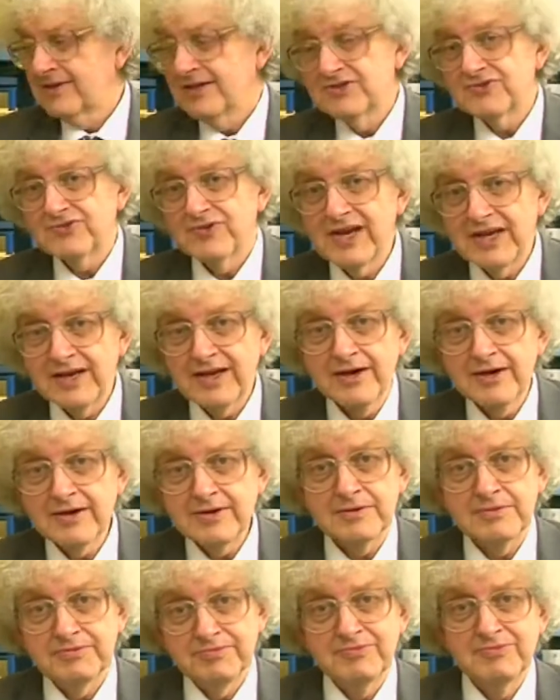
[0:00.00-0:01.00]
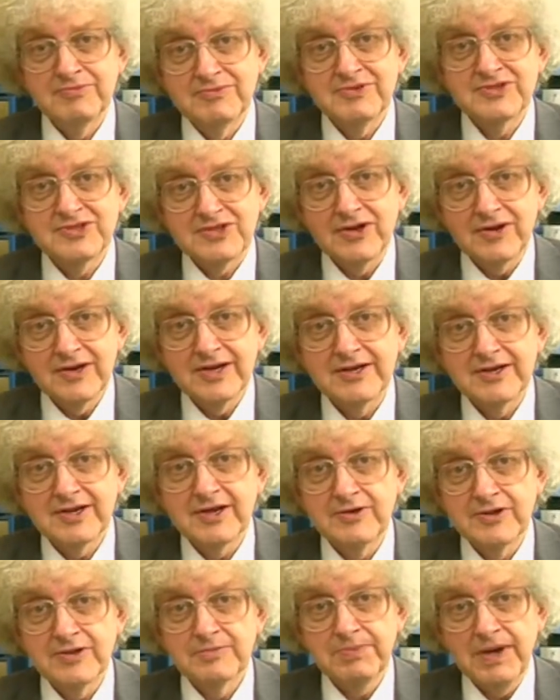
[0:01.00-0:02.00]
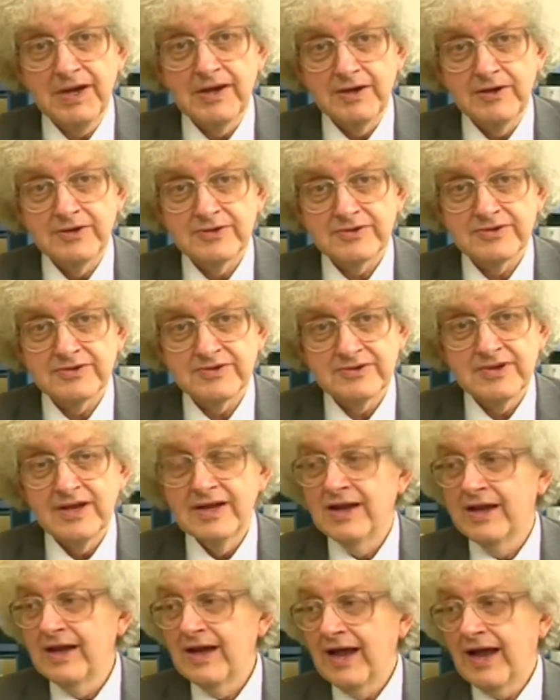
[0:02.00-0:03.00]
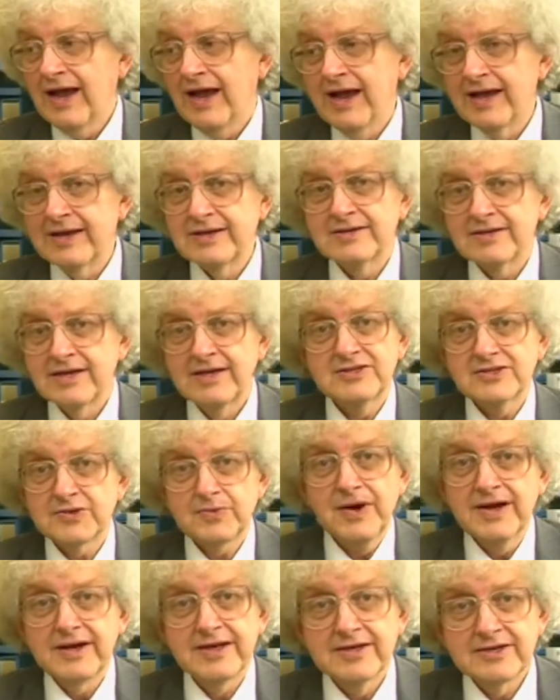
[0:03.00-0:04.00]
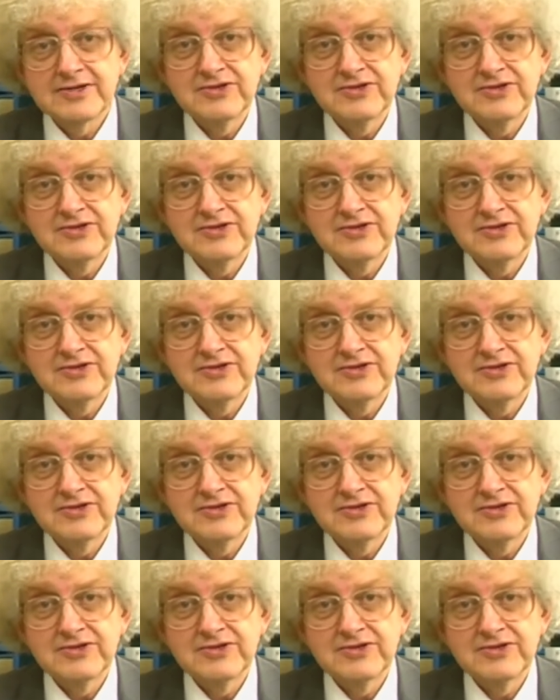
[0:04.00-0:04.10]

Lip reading: these really are solid gold bars, and it's quite